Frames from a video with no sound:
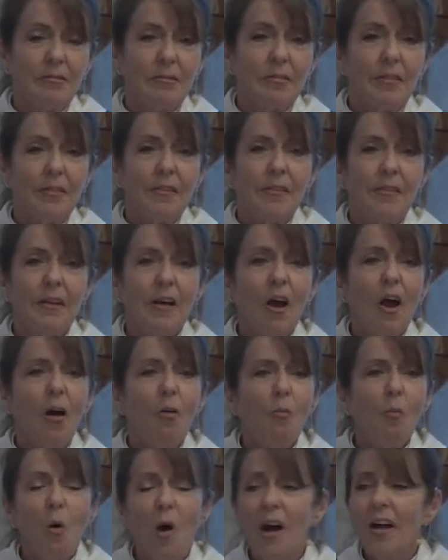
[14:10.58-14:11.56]
the
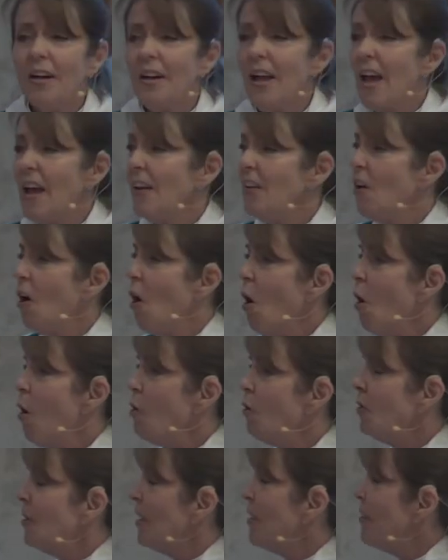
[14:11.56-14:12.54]
one and
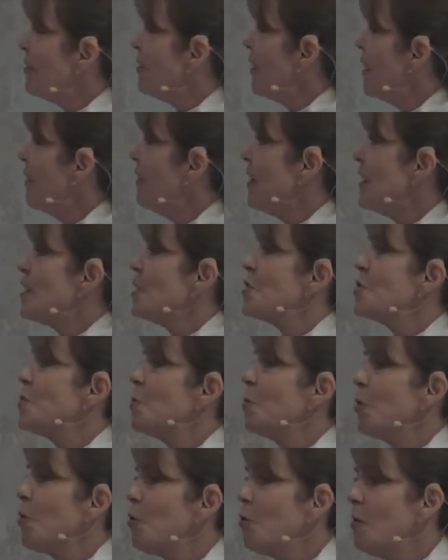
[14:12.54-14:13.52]
only thing that is
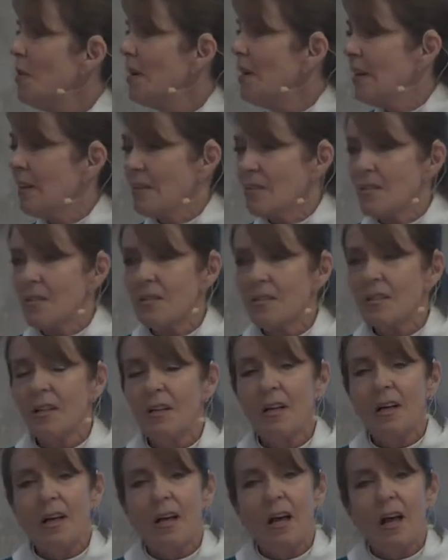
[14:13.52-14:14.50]
permanent
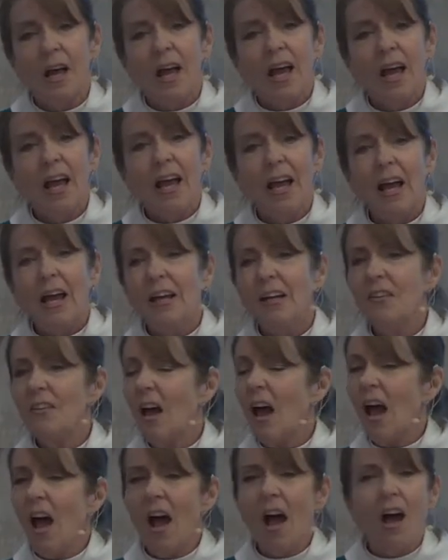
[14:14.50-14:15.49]
and
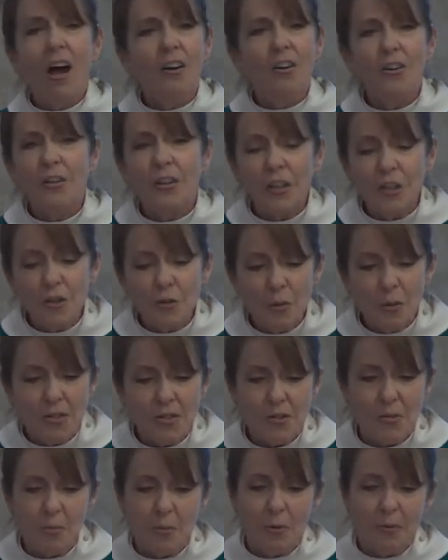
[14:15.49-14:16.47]
utterly
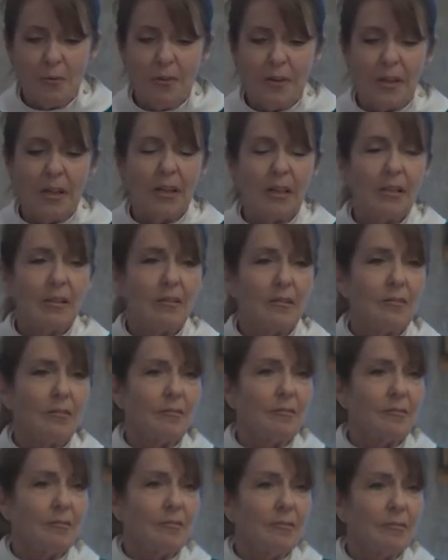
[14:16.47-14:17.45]
trustworthy,
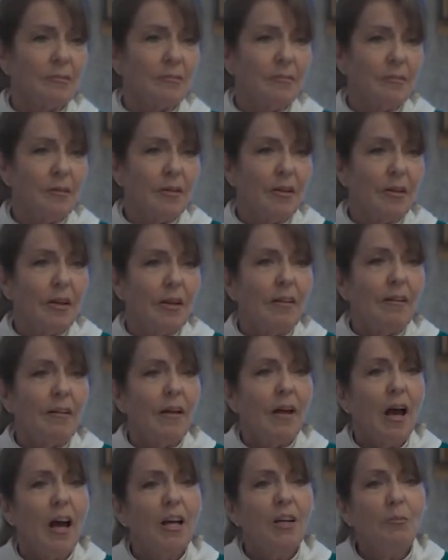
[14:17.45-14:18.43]
the
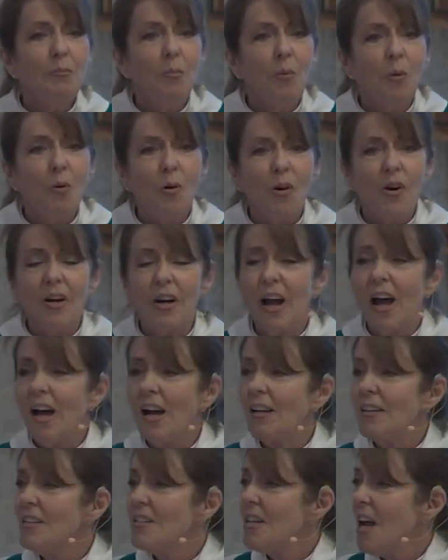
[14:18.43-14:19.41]
unborn,
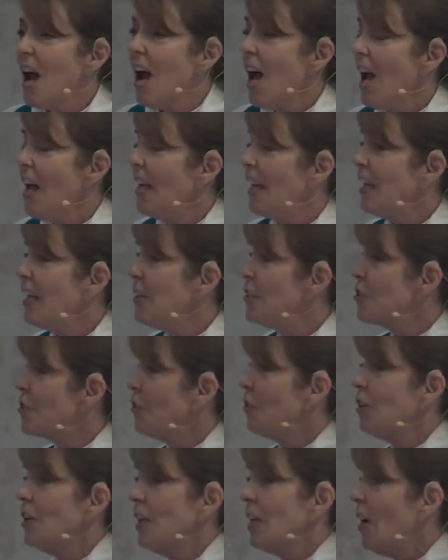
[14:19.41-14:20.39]
undying,
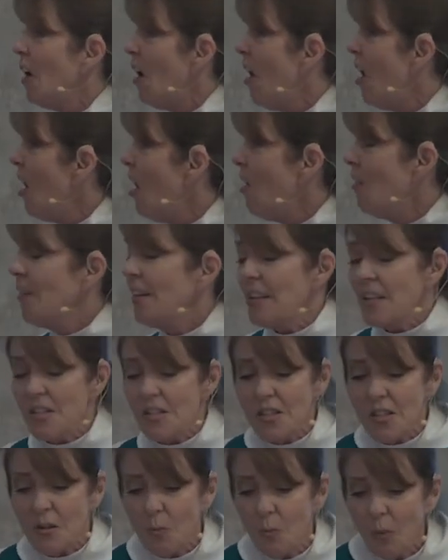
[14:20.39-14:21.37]
eternally all that is
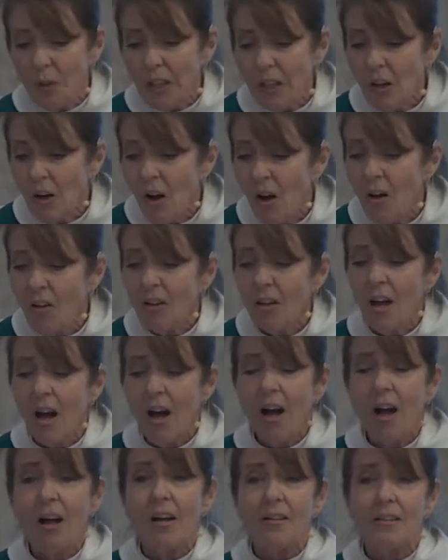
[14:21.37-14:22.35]
that we call
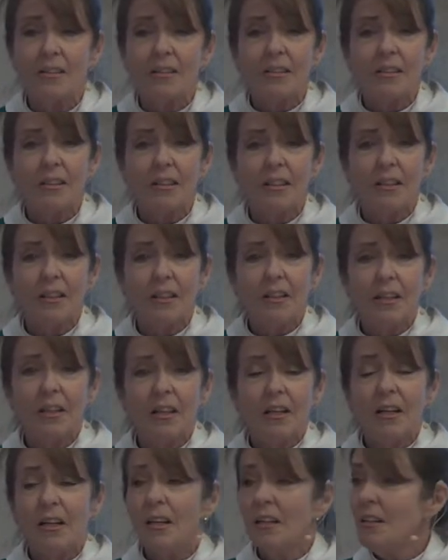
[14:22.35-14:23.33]
God,
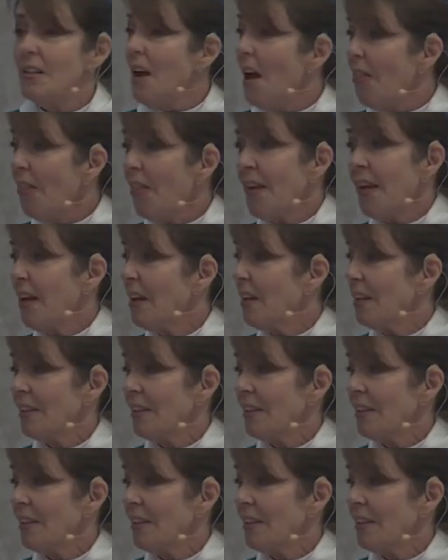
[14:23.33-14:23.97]
nothing